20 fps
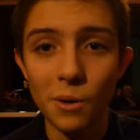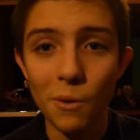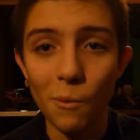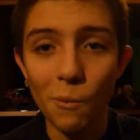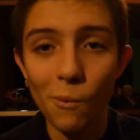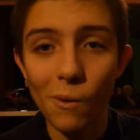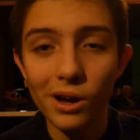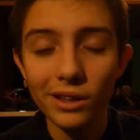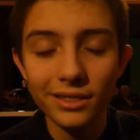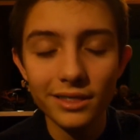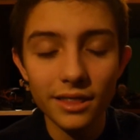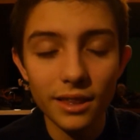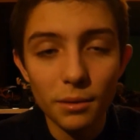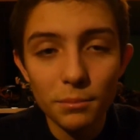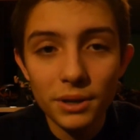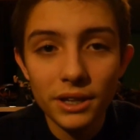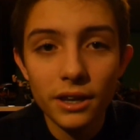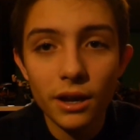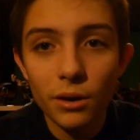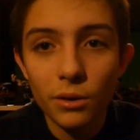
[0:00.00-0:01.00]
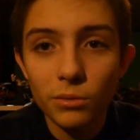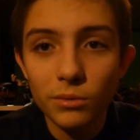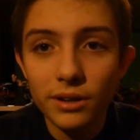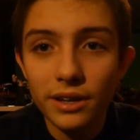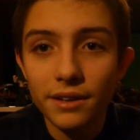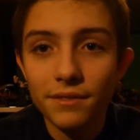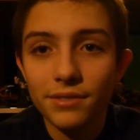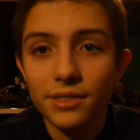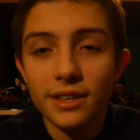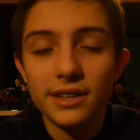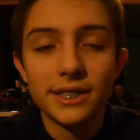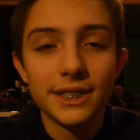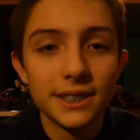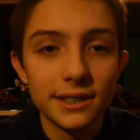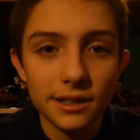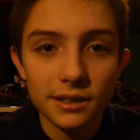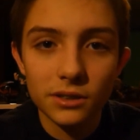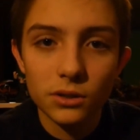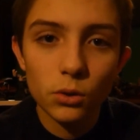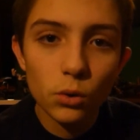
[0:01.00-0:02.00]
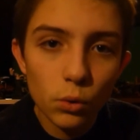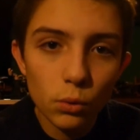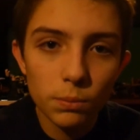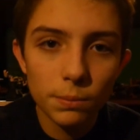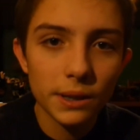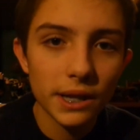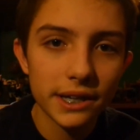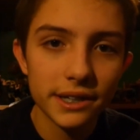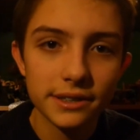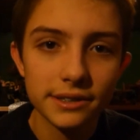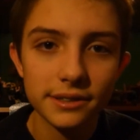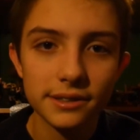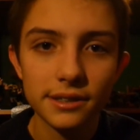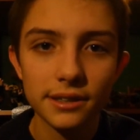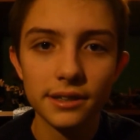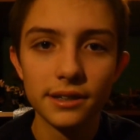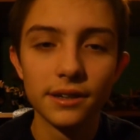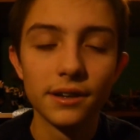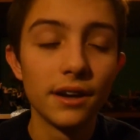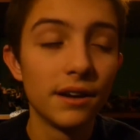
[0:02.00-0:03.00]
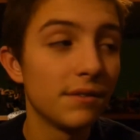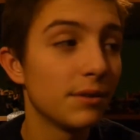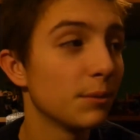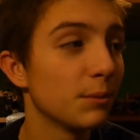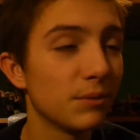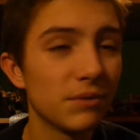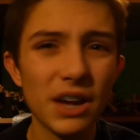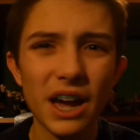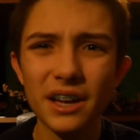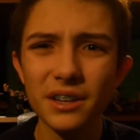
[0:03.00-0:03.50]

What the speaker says: want, let me know if this is a cool place to film the video.